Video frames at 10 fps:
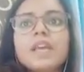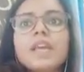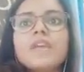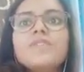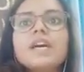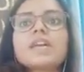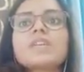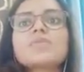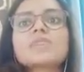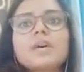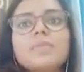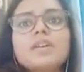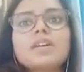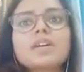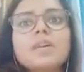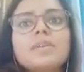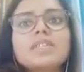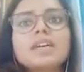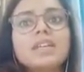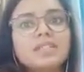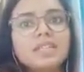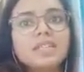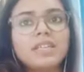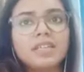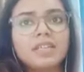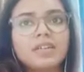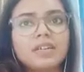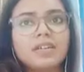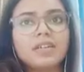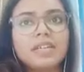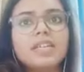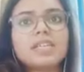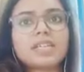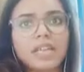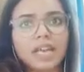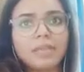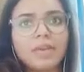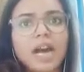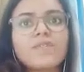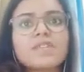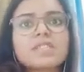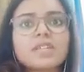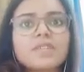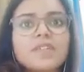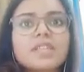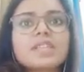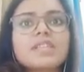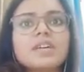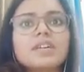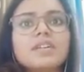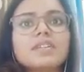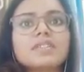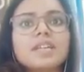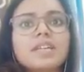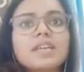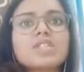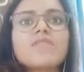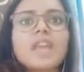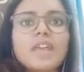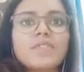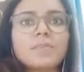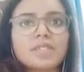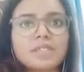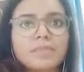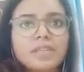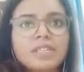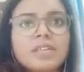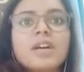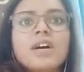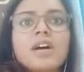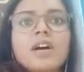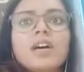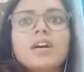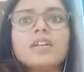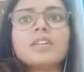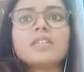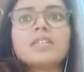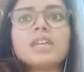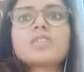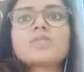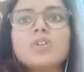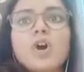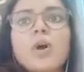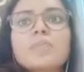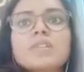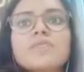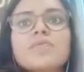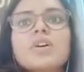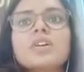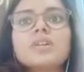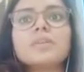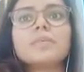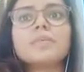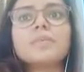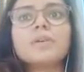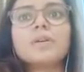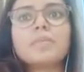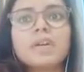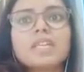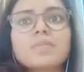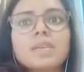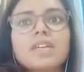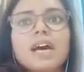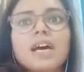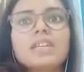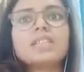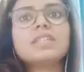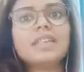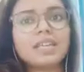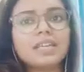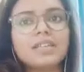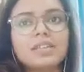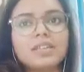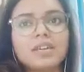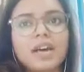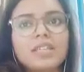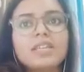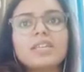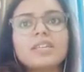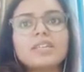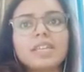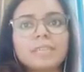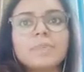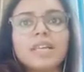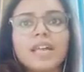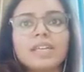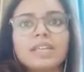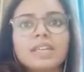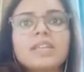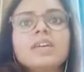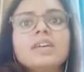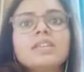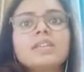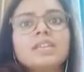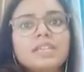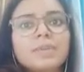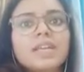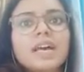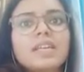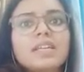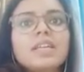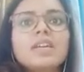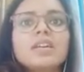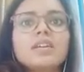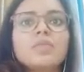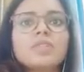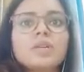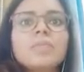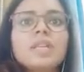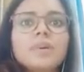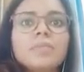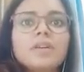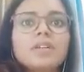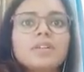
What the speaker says: If the accused commits another heinous crime after serving the sentence of life imprisonment, their sole option for punishment are the death penalty. The death penalty with a minimum